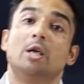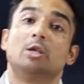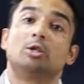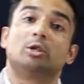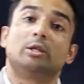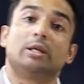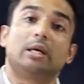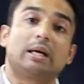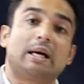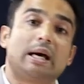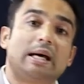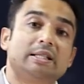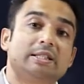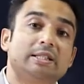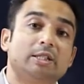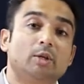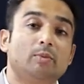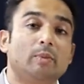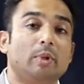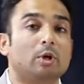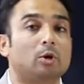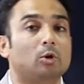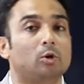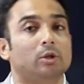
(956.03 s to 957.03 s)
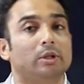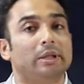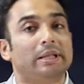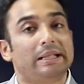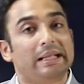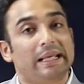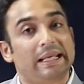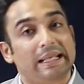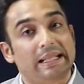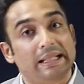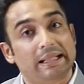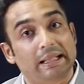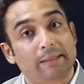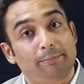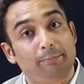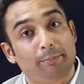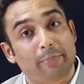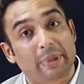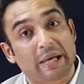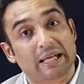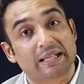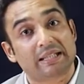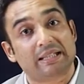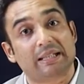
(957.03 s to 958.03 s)
So the carcinoma colon in the
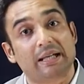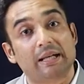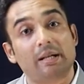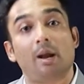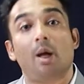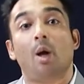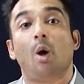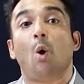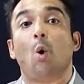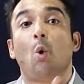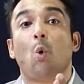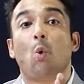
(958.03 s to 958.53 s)
patient